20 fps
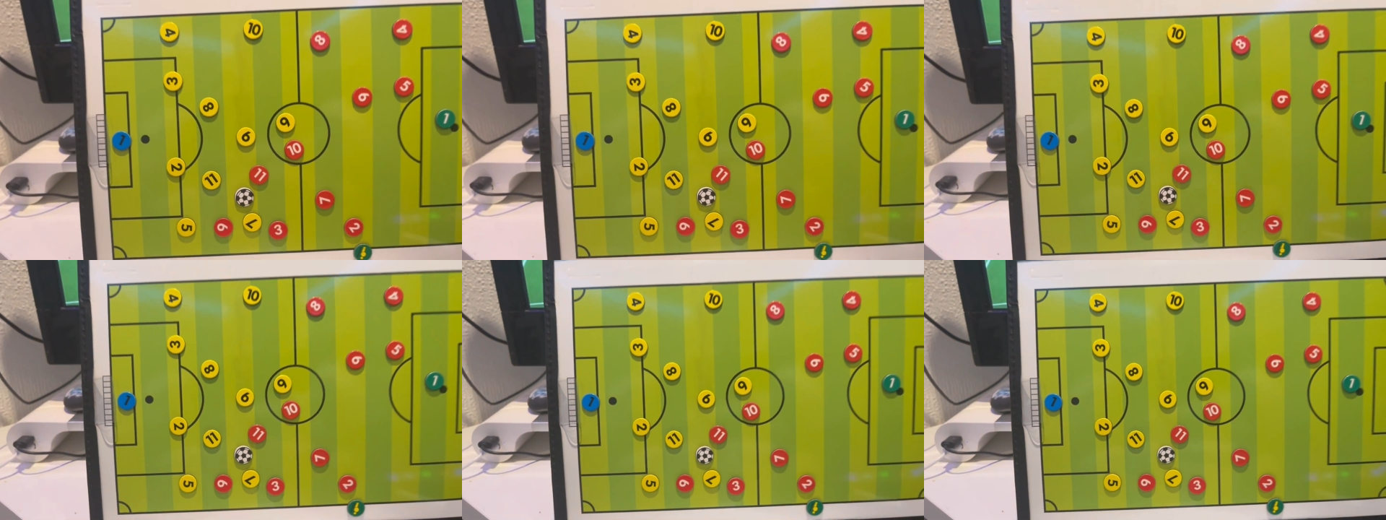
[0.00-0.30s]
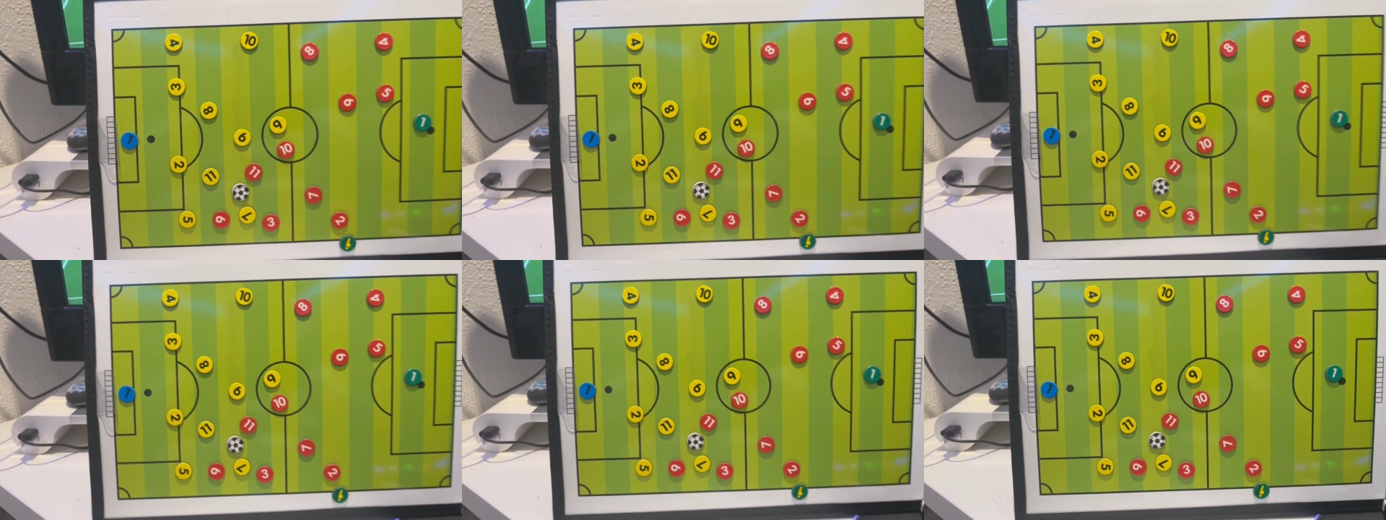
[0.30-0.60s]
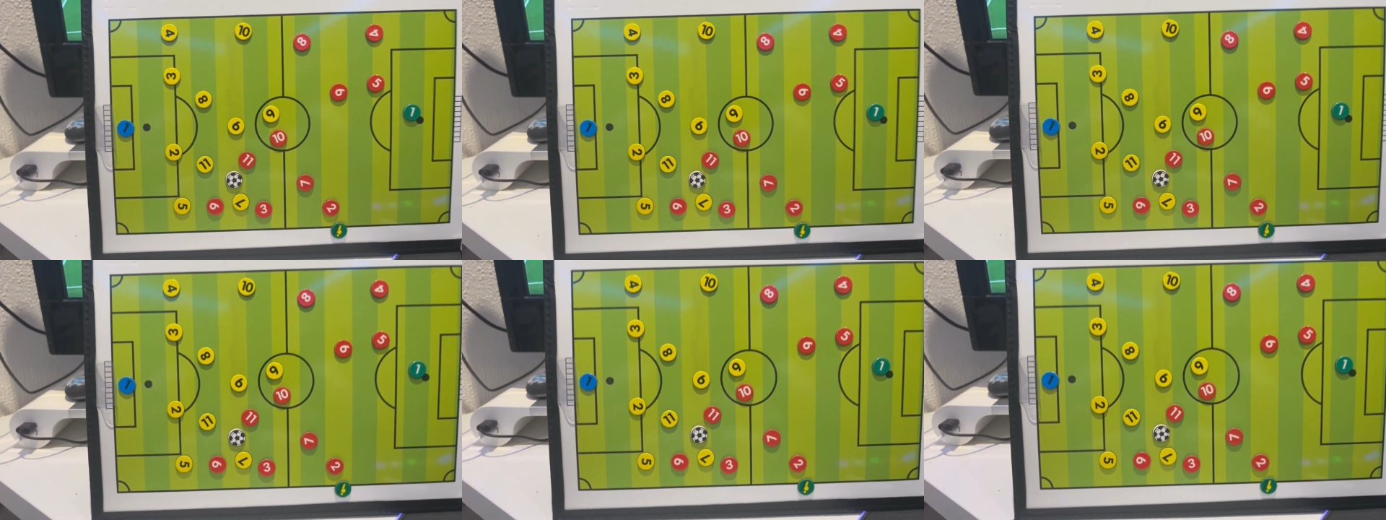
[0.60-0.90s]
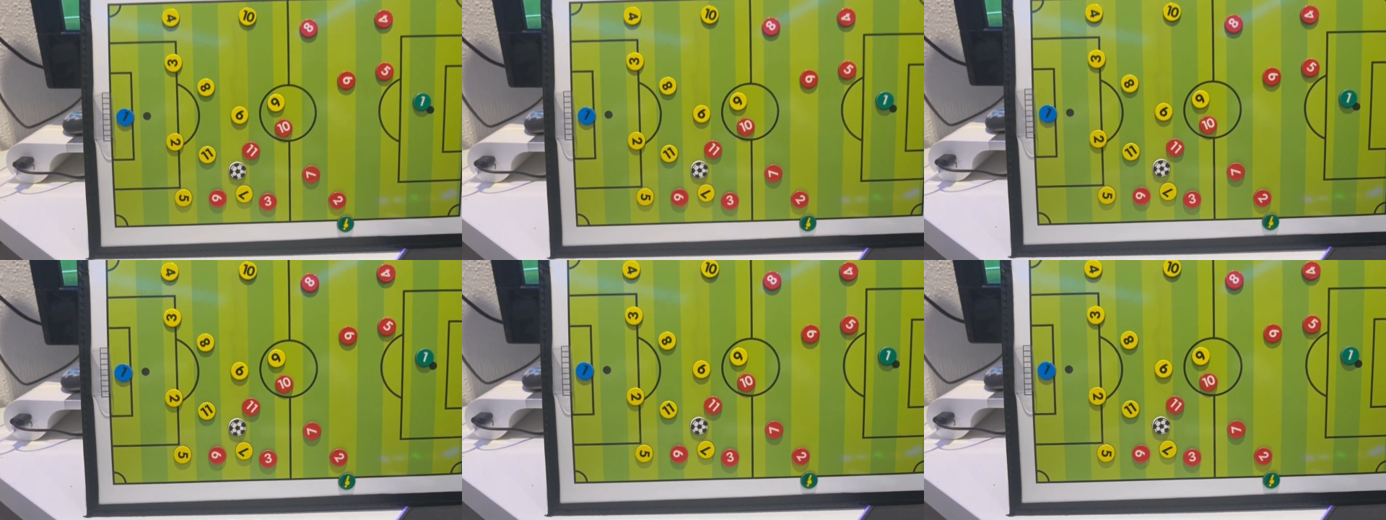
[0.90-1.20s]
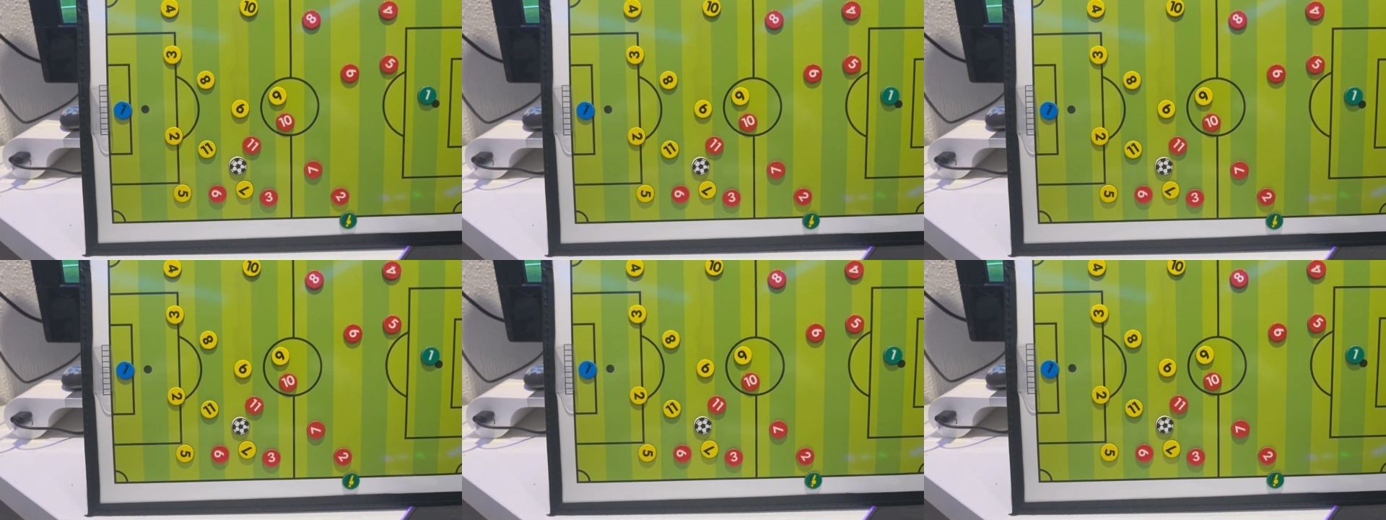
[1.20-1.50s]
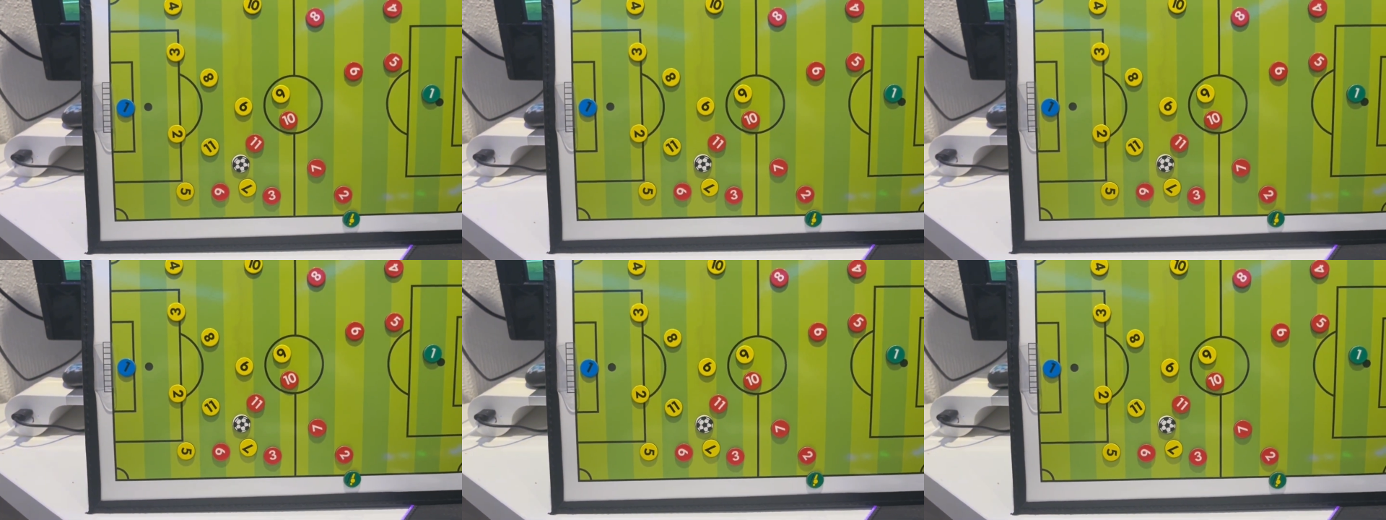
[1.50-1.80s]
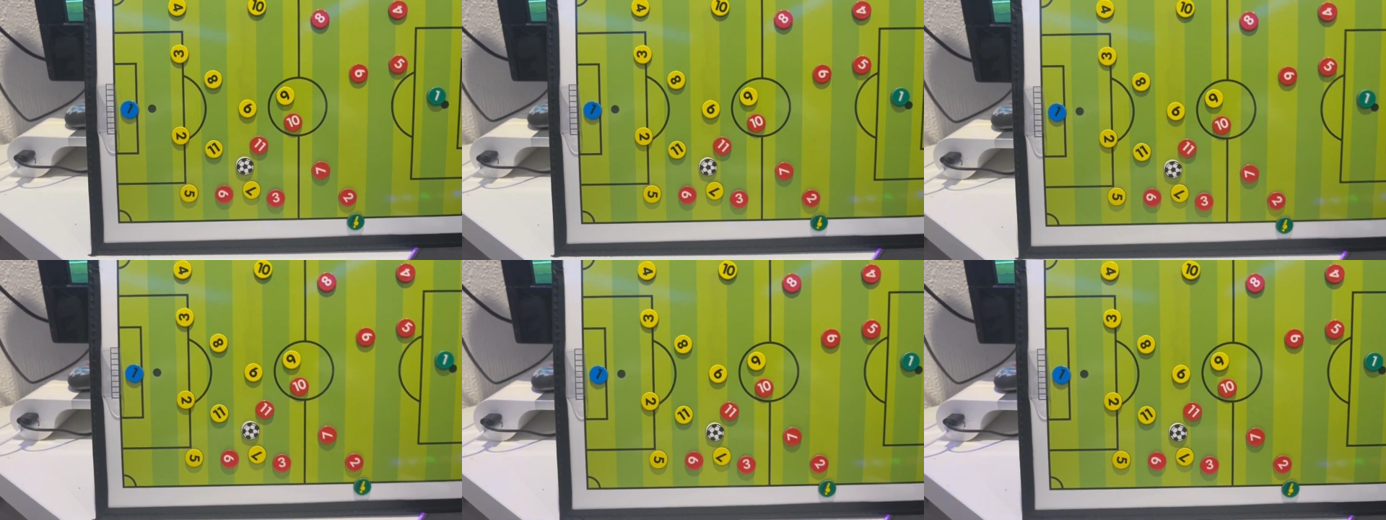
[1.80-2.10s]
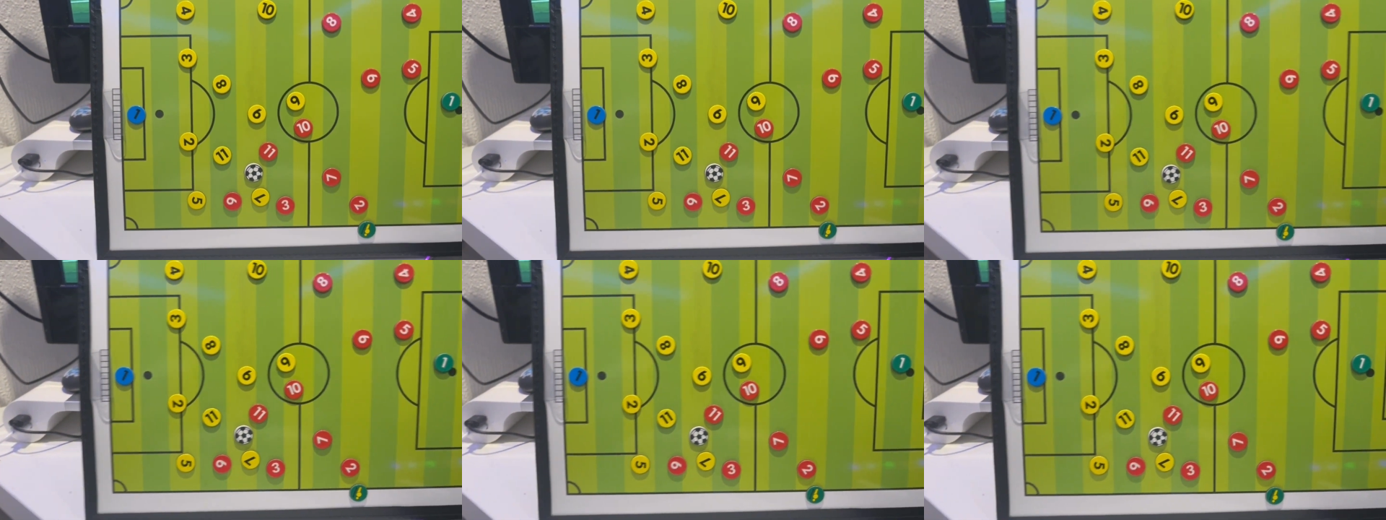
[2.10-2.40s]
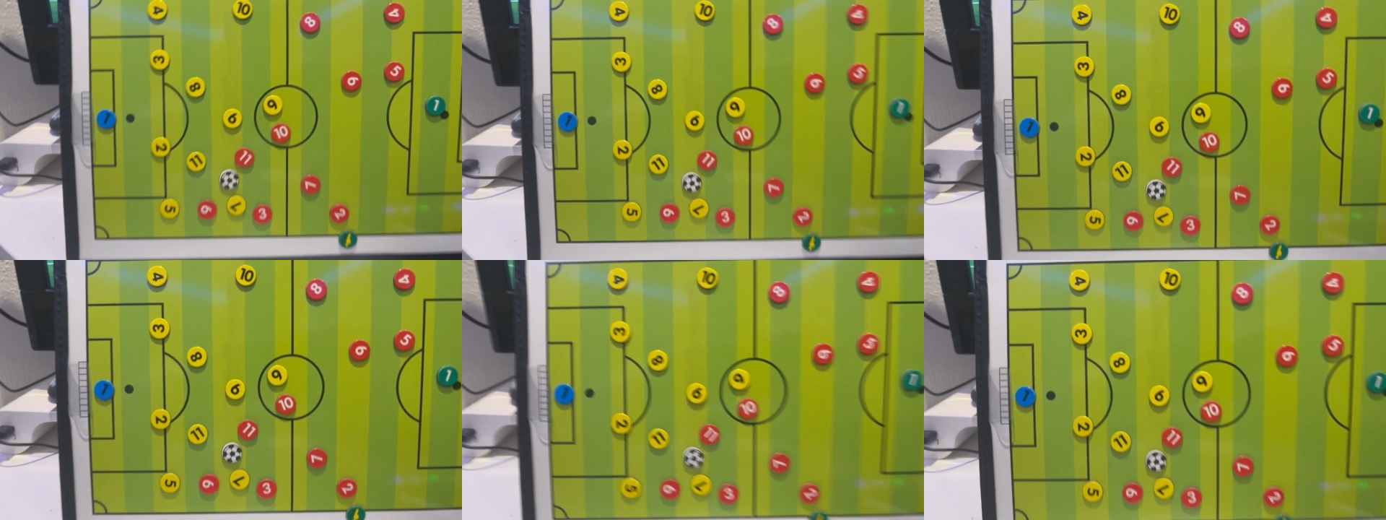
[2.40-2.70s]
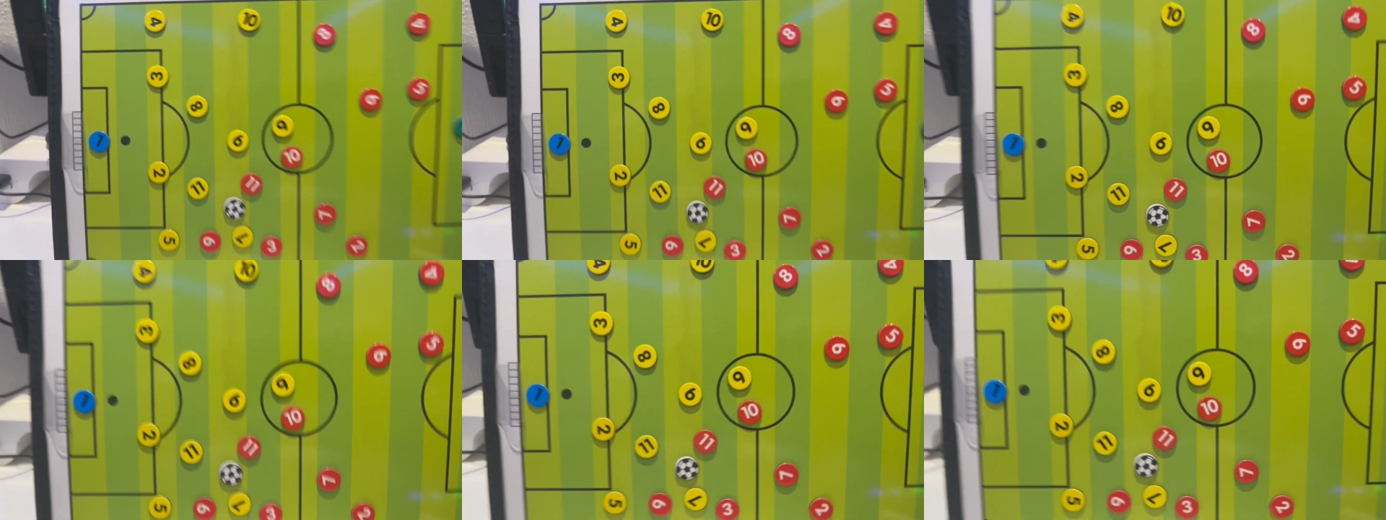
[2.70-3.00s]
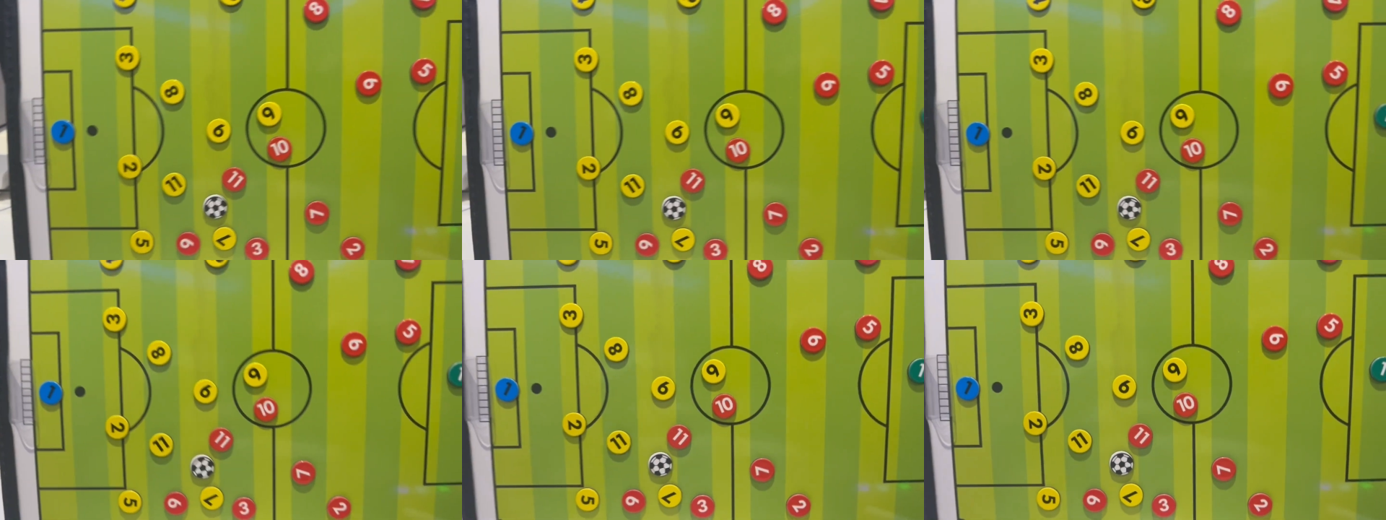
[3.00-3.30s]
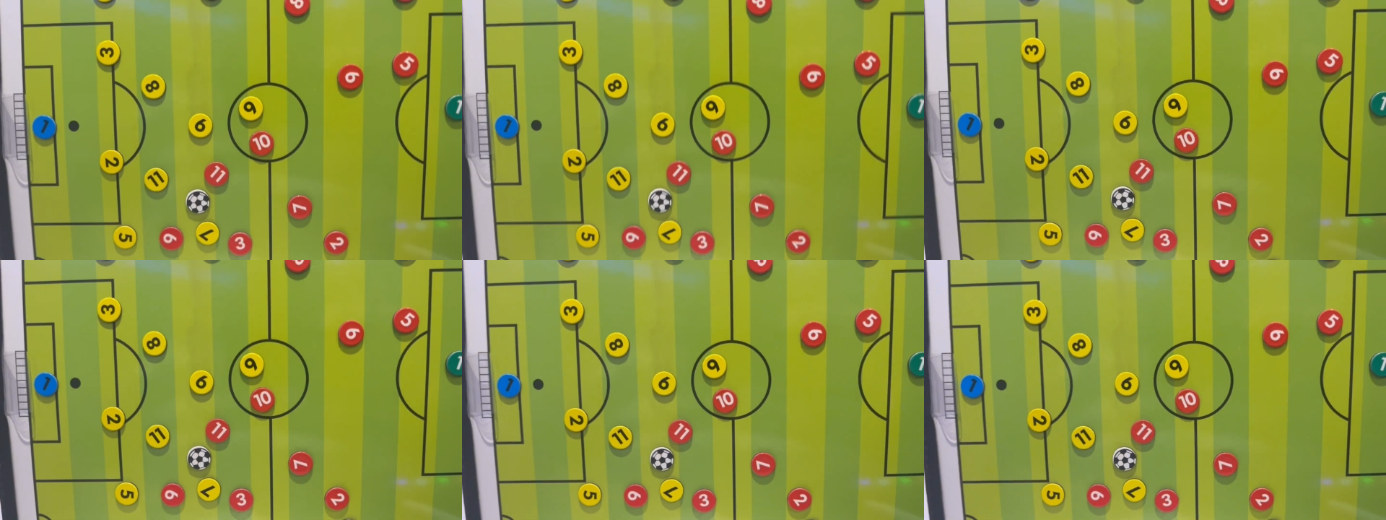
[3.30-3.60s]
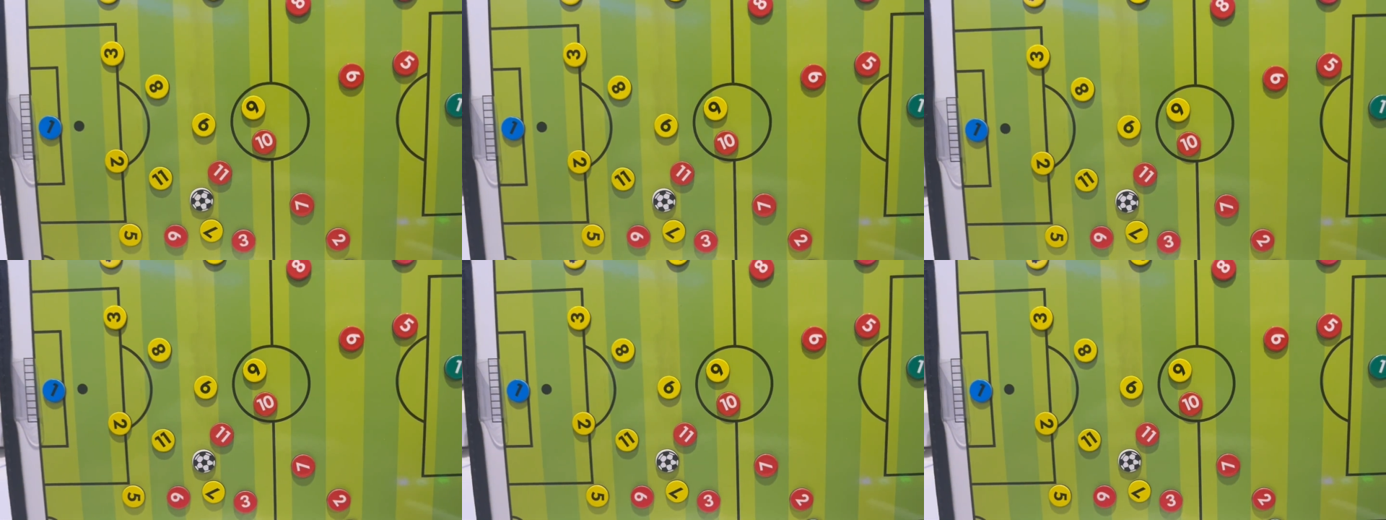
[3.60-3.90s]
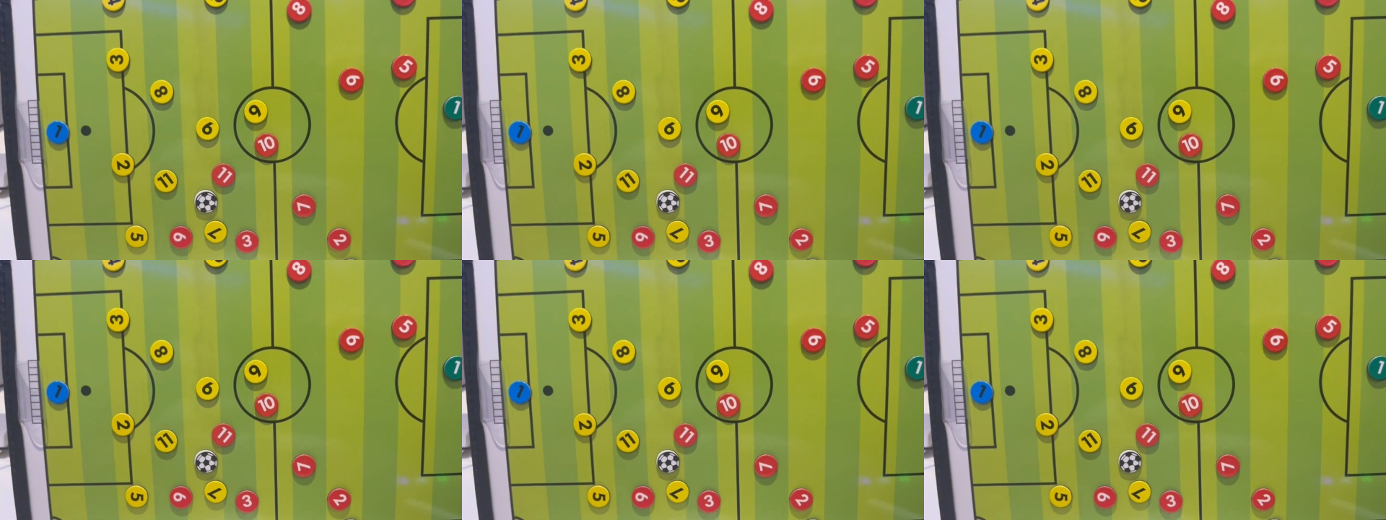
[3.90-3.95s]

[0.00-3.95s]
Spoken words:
No face is visible, so there are no lips to read.